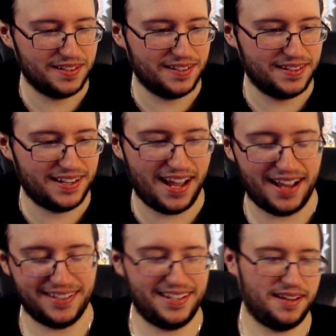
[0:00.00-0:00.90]

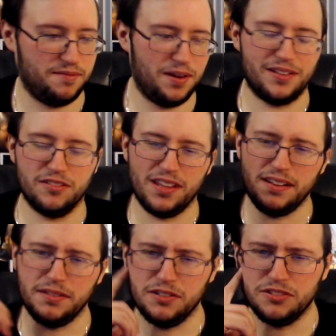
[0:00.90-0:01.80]
damn. Wait, do they
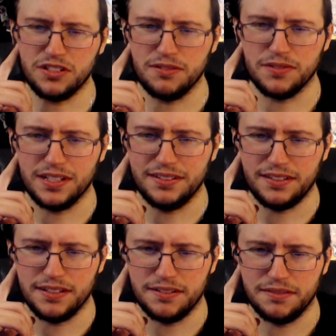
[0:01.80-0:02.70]
usually release
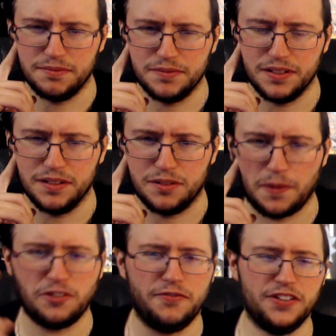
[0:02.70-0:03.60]
the
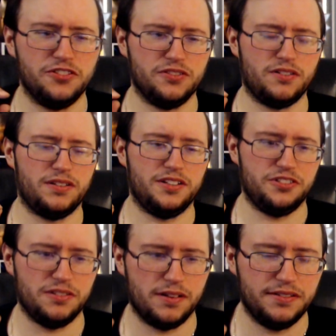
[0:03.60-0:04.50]
special features on
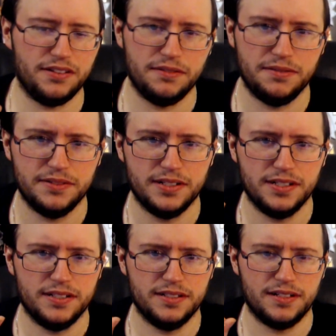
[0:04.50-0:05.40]
digital also?
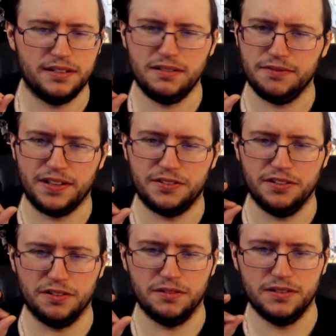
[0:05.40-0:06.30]
I don't know if they
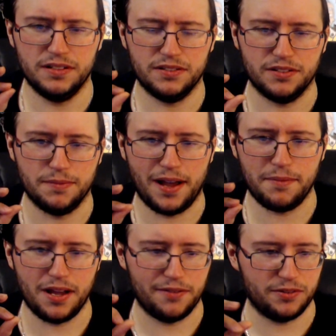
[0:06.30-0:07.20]
do. So I might
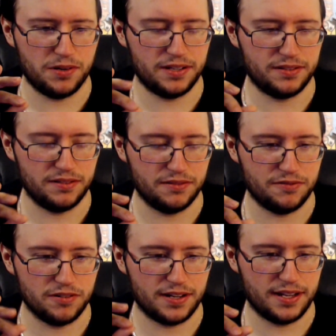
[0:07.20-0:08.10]
have to wait until the
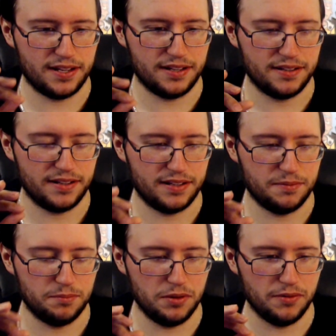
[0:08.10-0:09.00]
4K and
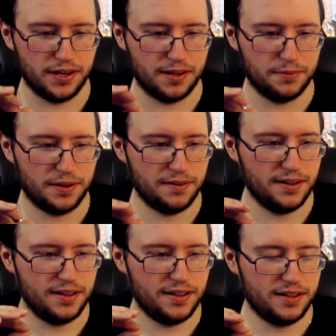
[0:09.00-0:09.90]
Blu-ray come out.
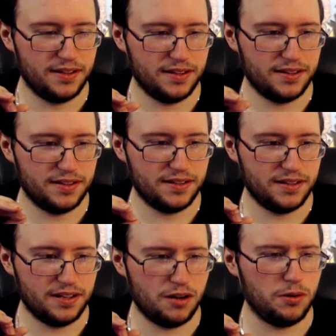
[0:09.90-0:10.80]

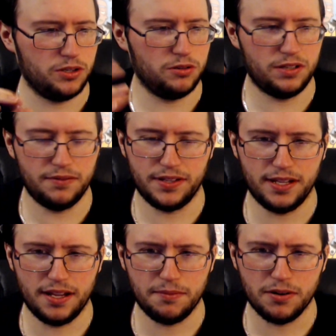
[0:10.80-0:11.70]
Oh, what? No DVD
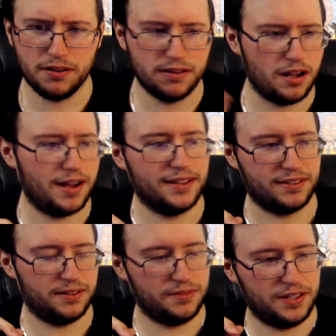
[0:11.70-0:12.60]
anymore? Oh, I guess the
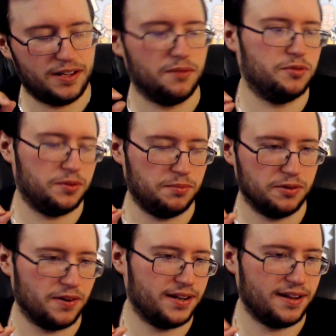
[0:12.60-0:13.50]
DVD comes with the
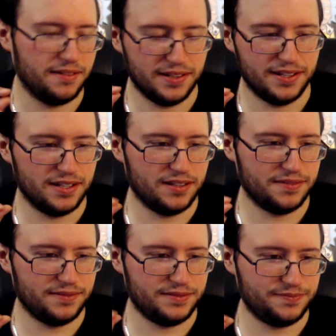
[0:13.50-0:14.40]
Blu-ray now.
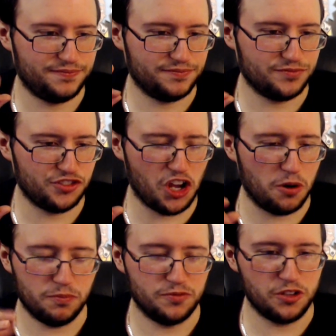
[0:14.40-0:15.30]
So
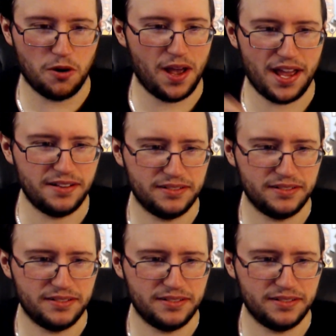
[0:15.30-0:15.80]
no head.